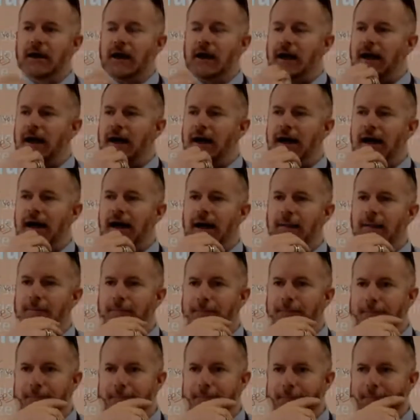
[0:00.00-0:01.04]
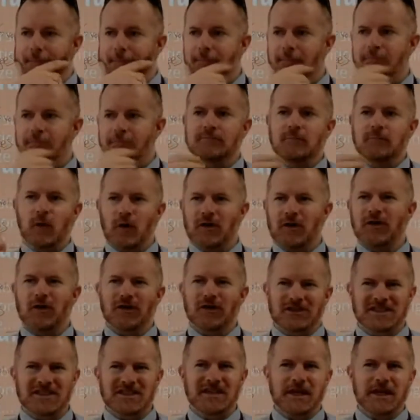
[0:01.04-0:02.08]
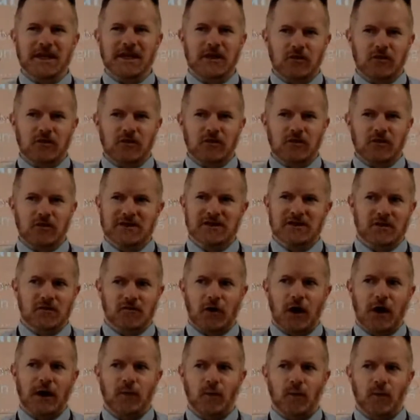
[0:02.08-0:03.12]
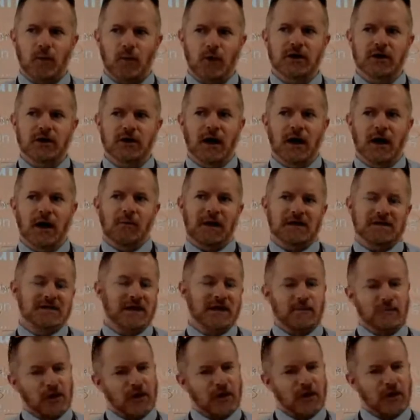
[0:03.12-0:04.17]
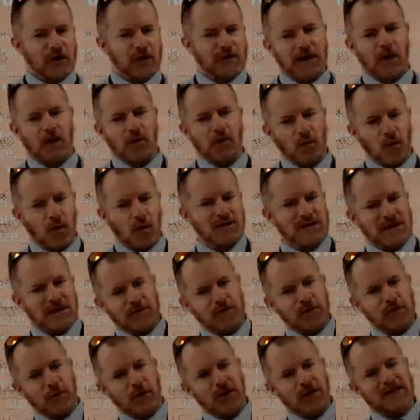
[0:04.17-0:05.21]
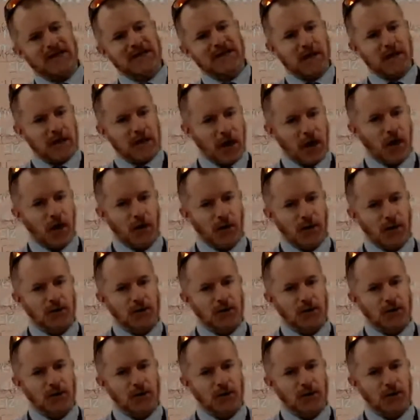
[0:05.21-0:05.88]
not secretive isn't the right word, but sometimes they don't want everybody to know